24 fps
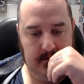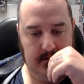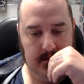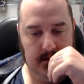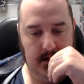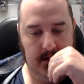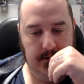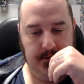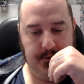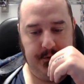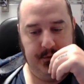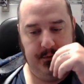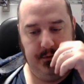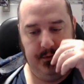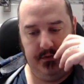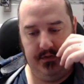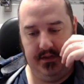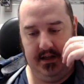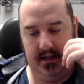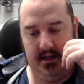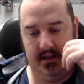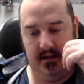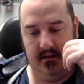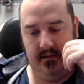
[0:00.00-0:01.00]
Oh, cool.
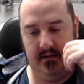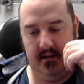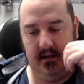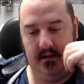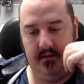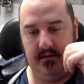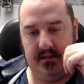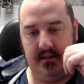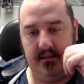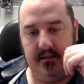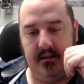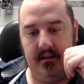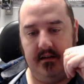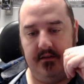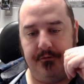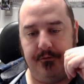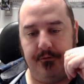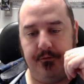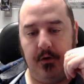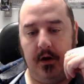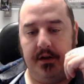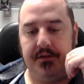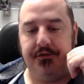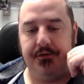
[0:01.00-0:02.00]
They did the
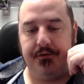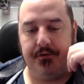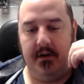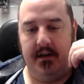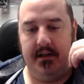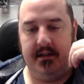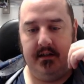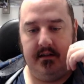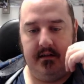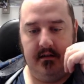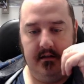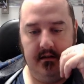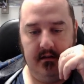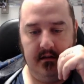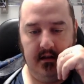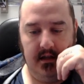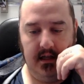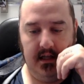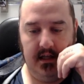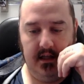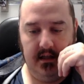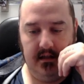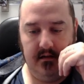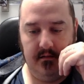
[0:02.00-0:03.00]
frustrated
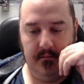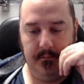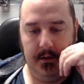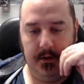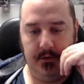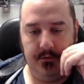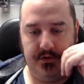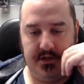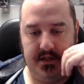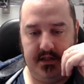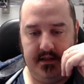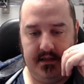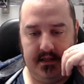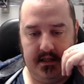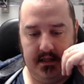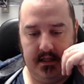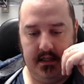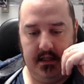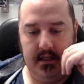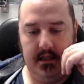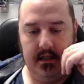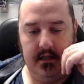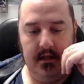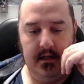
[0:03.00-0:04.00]
emoji
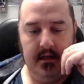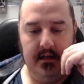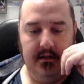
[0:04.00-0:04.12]
thingy.